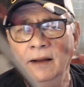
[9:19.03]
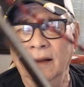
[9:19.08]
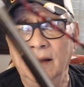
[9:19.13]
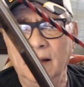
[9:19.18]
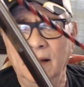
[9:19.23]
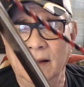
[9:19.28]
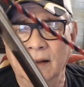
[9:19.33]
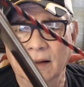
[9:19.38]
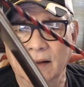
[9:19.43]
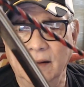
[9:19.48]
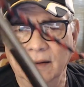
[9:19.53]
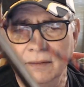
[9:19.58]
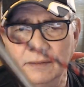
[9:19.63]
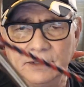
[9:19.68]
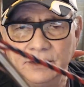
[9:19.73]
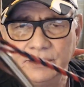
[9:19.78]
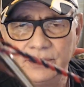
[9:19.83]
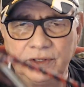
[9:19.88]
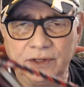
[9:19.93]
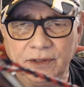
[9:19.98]
Let
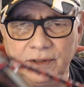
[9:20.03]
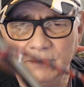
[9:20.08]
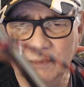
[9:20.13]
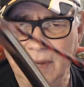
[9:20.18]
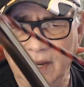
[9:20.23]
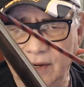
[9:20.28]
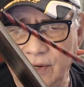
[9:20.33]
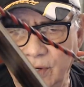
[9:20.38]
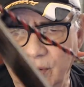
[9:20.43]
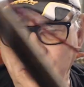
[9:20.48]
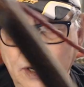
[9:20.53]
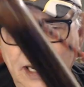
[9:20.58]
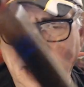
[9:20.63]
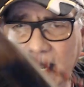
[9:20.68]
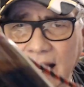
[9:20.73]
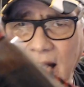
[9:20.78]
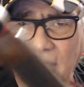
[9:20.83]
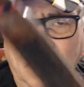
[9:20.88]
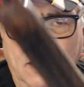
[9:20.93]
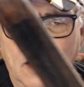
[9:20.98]
me make sure you get
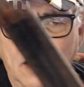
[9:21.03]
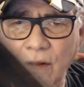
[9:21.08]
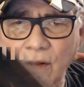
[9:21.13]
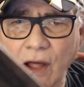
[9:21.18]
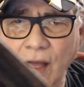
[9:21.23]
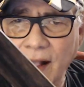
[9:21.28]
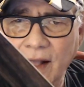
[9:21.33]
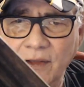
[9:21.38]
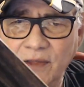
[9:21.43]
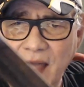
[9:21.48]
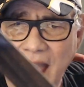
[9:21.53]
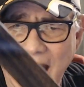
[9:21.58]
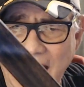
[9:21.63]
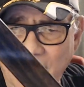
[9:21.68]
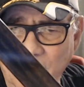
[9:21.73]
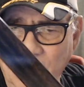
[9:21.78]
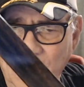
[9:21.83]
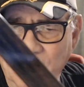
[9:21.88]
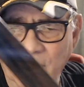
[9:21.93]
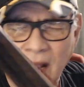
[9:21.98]
a good look at that.
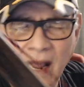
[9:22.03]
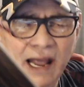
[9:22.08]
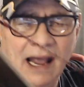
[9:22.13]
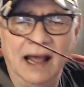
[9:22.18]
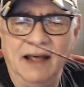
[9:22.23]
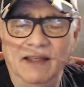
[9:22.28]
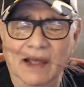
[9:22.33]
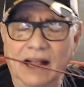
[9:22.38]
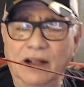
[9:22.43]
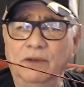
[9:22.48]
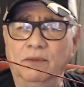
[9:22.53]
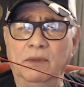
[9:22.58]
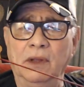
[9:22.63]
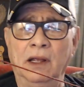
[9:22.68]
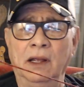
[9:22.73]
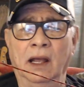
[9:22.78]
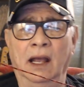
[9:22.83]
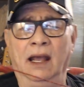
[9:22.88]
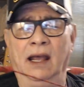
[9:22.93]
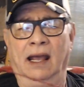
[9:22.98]
But
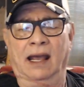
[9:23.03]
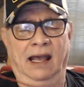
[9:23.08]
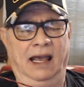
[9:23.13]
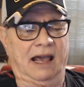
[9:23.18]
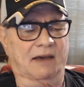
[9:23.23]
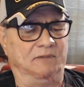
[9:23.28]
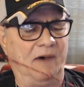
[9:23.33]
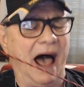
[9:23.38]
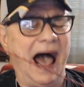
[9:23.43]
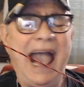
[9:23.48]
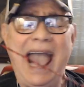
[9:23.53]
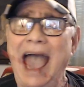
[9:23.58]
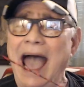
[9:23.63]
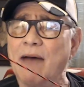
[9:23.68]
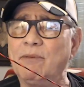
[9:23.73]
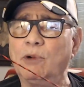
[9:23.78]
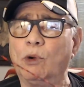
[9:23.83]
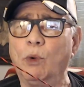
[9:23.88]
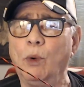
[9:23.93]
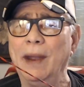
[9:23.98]
if I
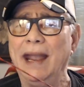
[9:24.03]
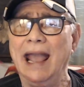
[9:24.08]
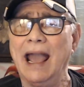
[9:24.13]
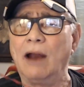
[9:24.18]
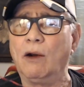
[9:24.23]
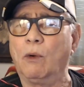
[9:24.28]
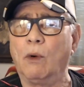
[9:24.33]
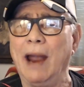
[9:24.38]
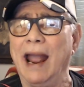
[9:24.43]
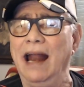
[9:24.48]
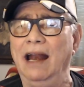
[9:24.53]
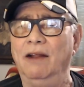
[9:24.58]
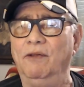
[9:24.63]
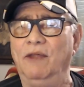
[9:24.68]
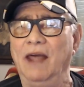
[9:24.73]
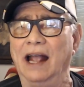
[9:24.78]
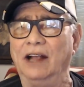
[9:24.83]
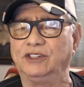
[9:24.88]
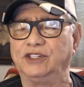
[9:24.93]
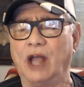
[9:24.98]
haven't reiterated
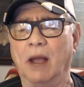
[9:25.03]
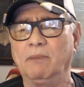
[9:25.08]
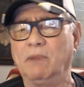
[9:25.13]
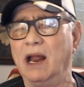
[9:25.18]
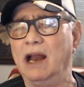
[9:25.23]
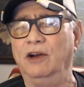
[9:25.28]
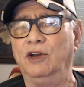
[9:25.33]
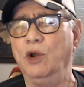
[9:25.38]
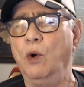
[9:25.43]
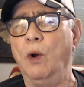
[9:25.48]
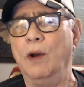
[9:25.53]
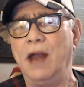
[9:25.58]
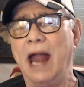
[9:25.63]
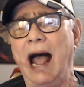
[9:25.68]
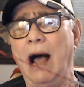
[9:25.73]
this, I'm going to do it now.